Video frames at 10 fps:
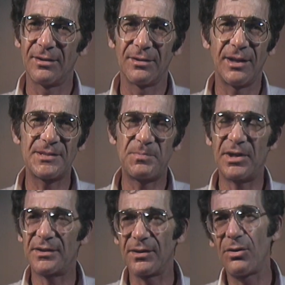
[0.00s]
let's
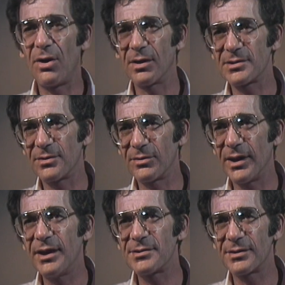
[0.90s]
pick the longest
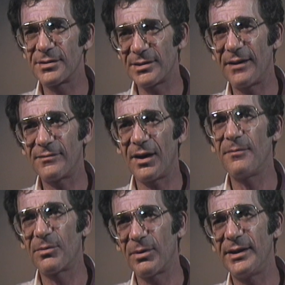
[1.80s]
location because I have
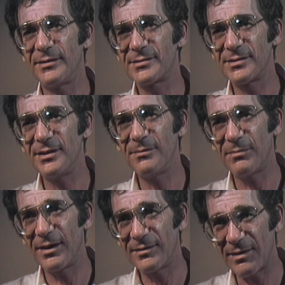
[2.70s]
time to write the scene
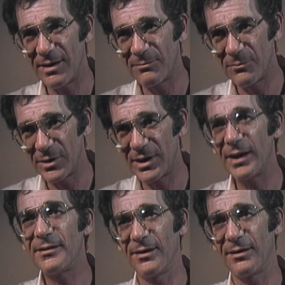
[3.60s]
by the time we
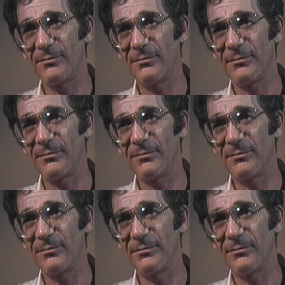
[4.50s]
get there.